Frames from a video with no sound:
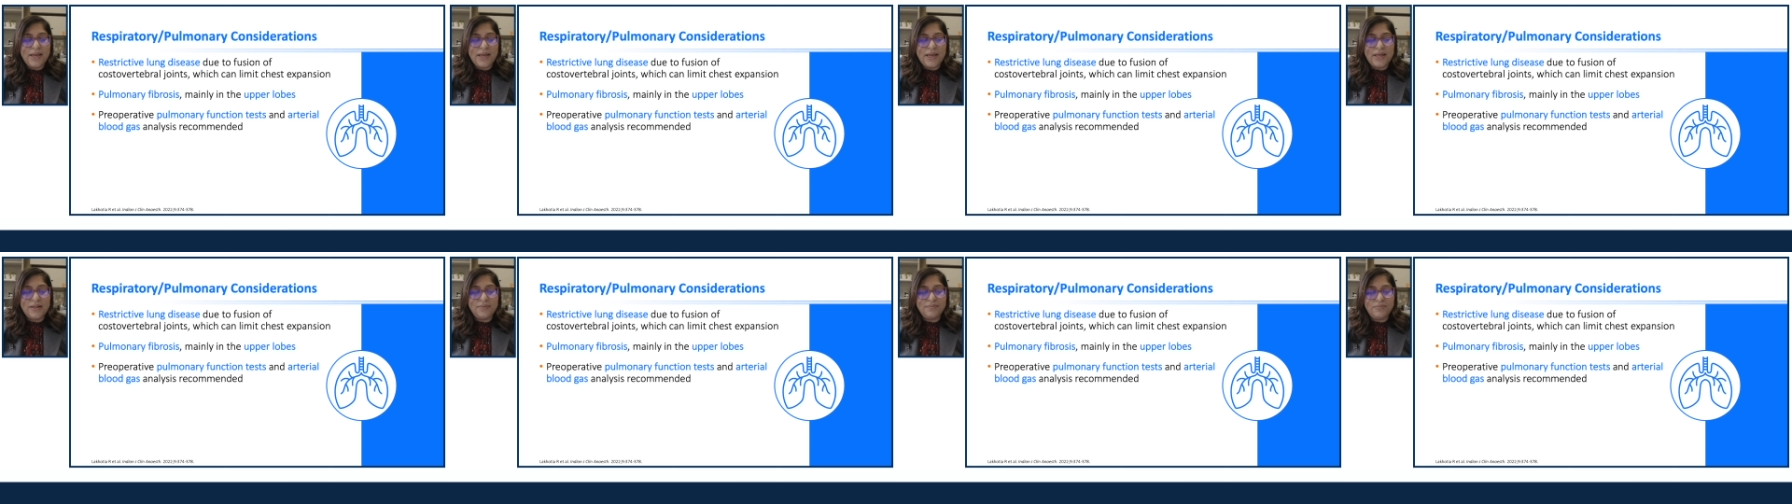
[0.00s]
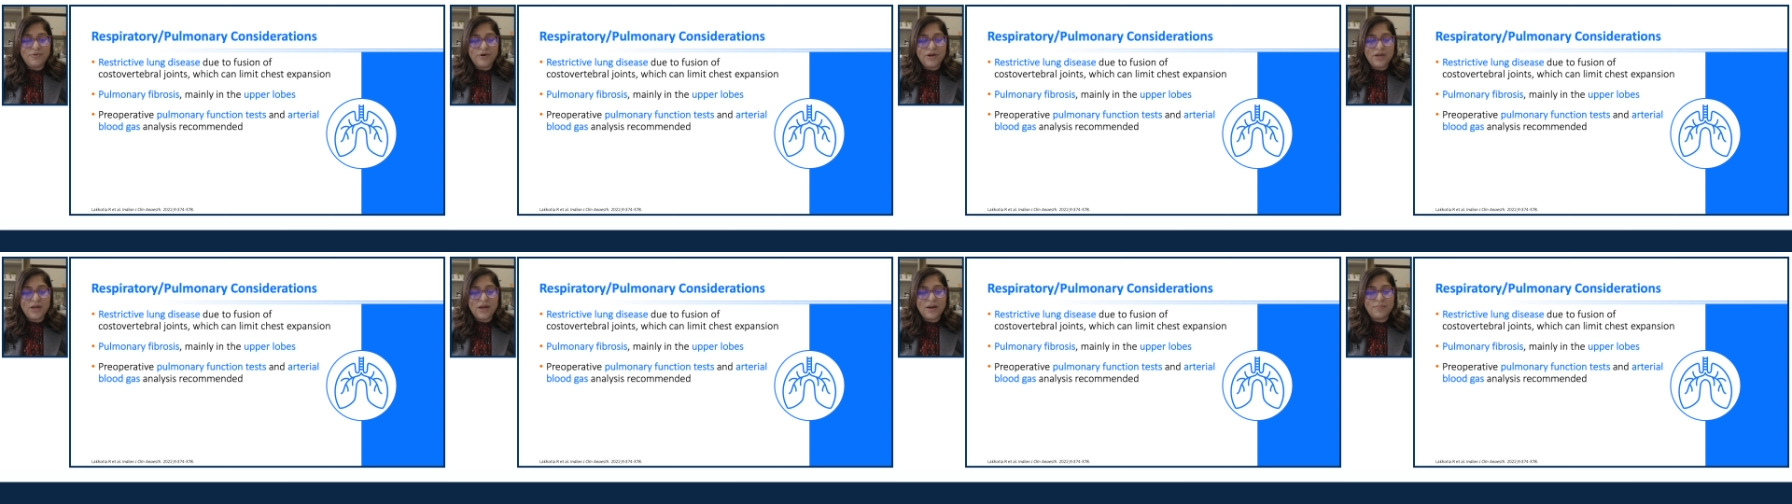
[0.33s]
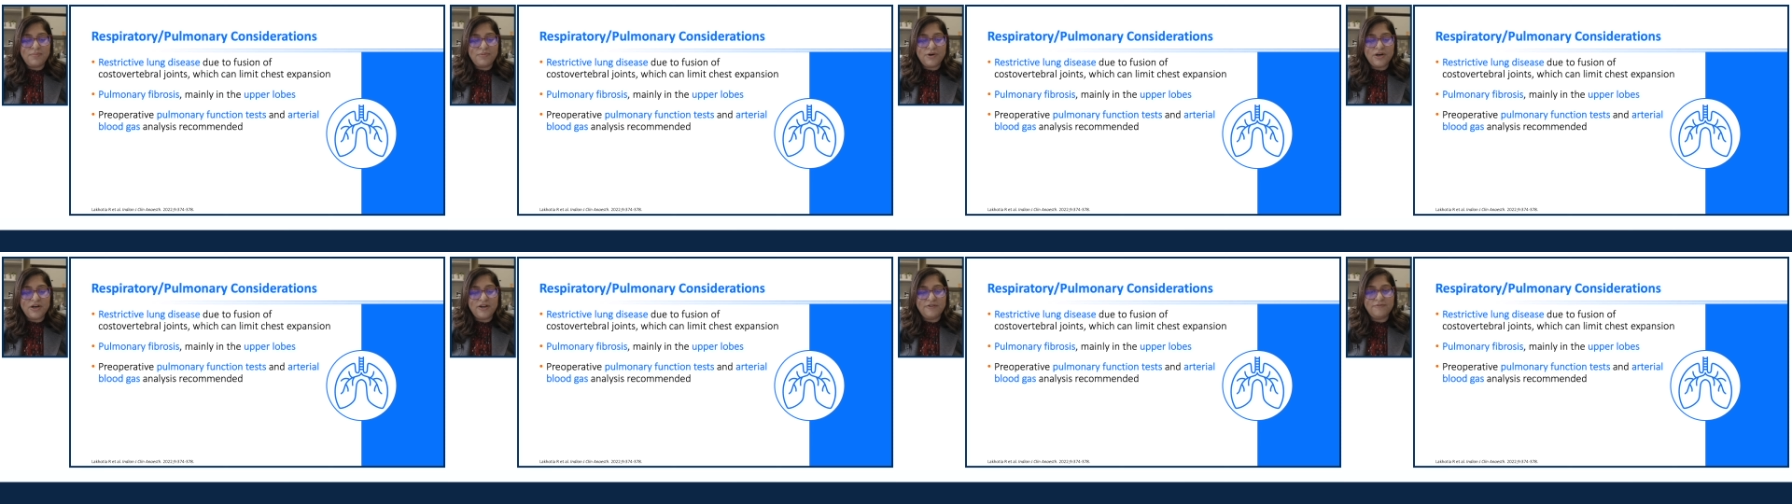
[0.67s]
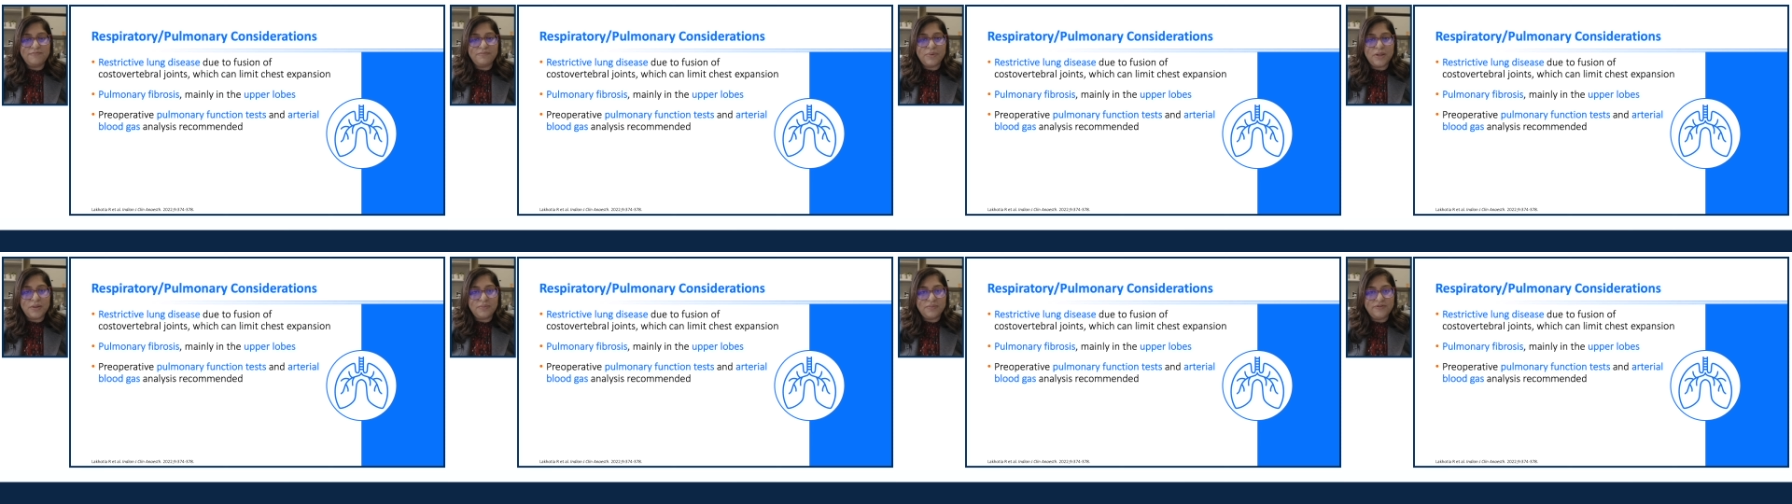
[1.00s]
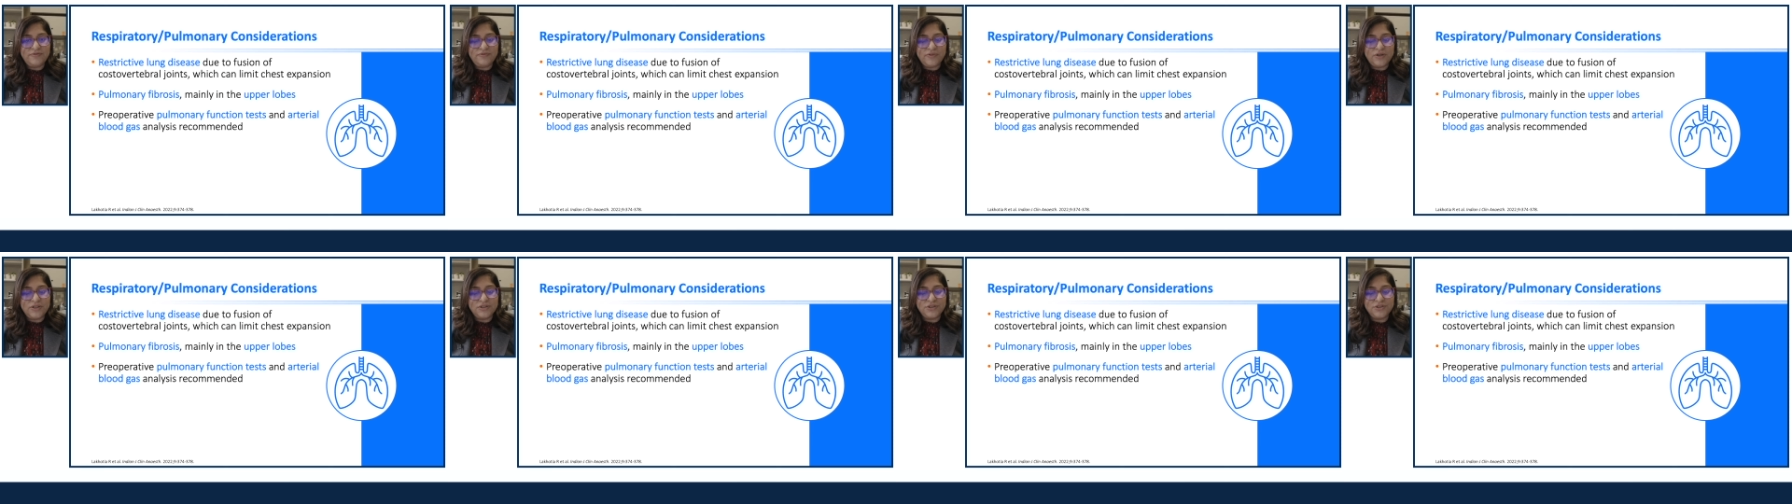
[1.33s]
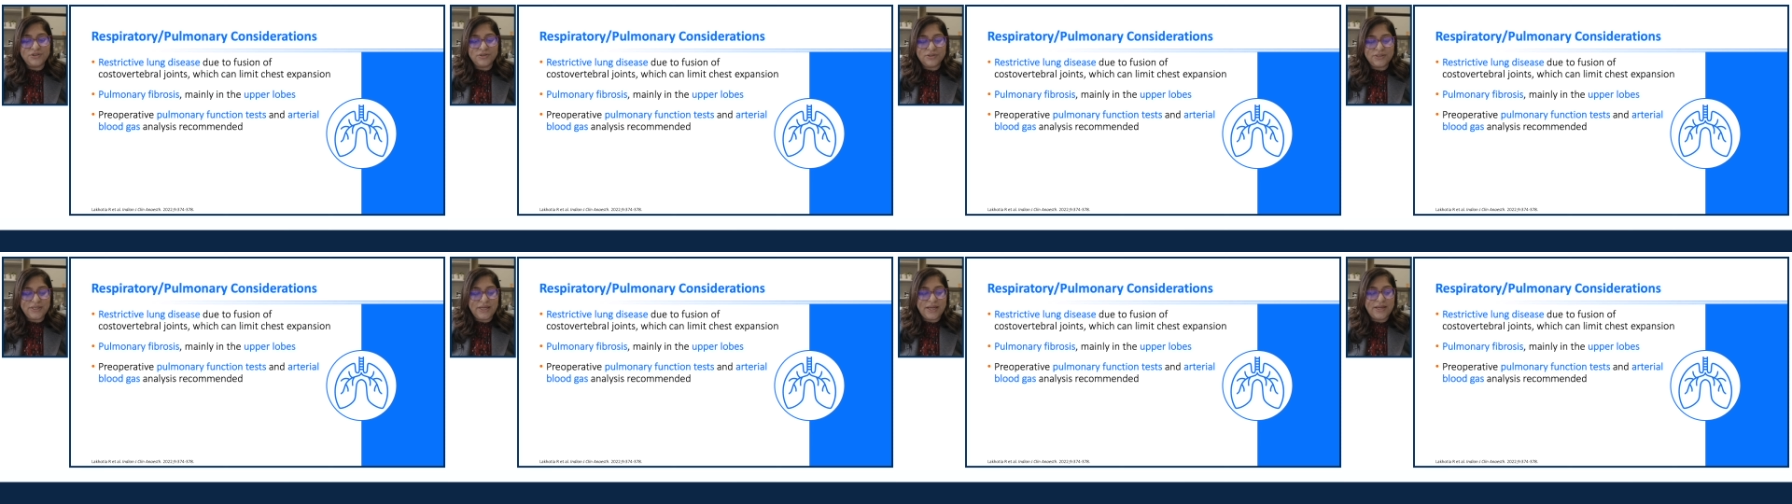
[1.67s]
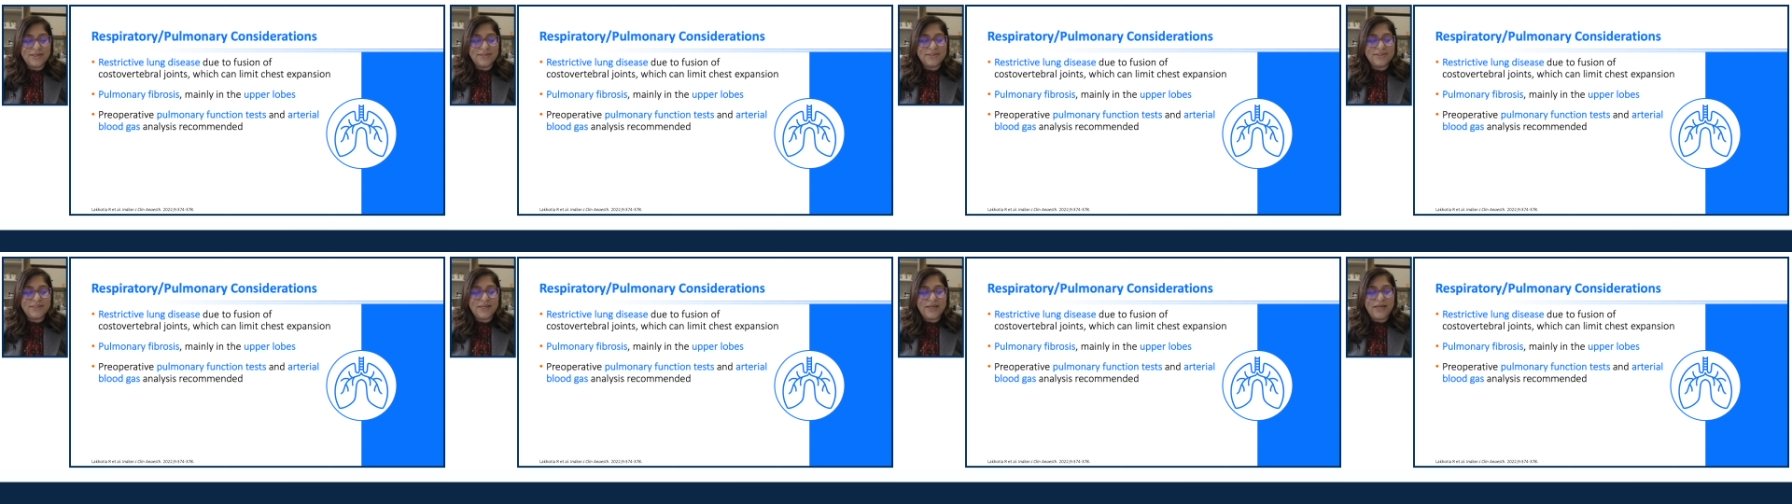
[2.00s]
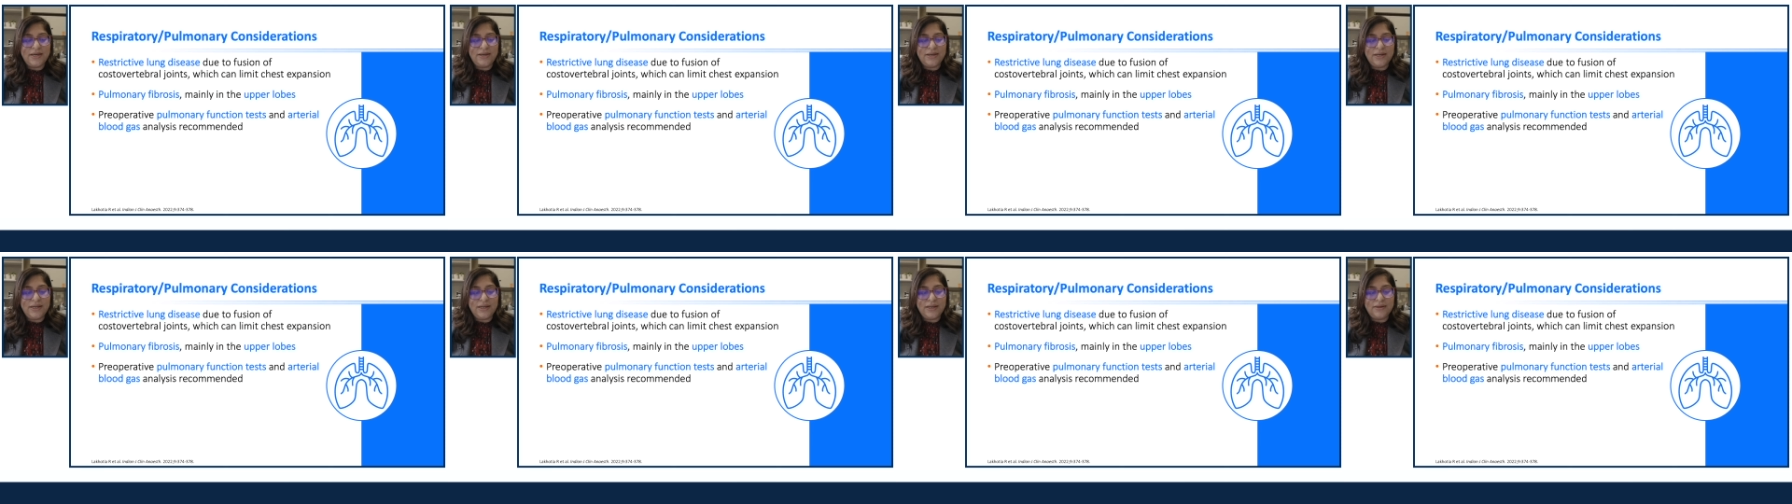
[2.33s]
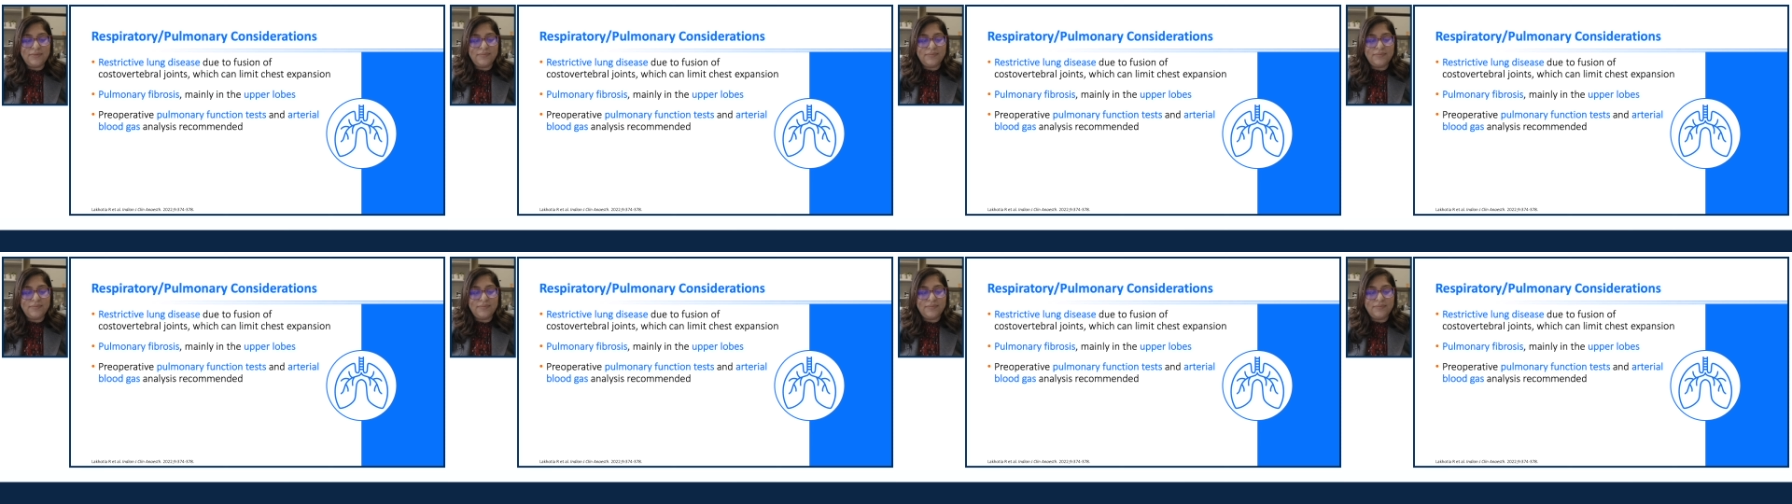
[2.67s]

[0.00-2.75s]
In preoperative pulmonary function tests and